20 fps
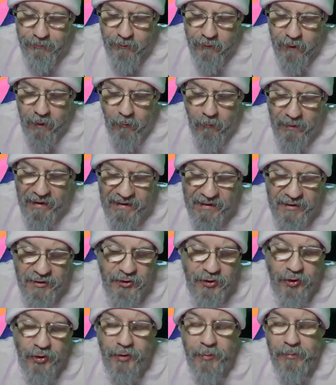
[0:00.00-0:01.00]
making
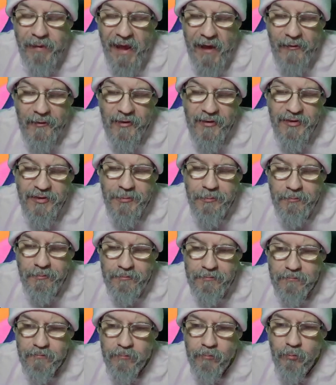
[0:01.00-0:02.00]
sure to balance
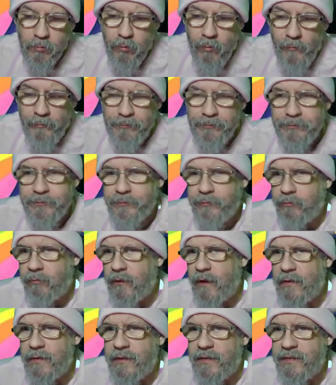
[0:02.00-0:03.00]

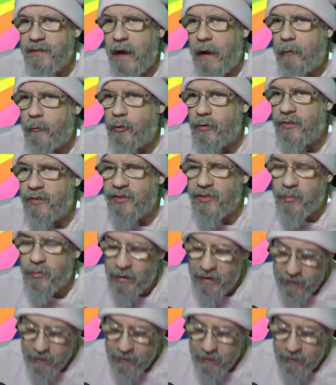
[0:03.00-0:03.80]
the sour and the sweet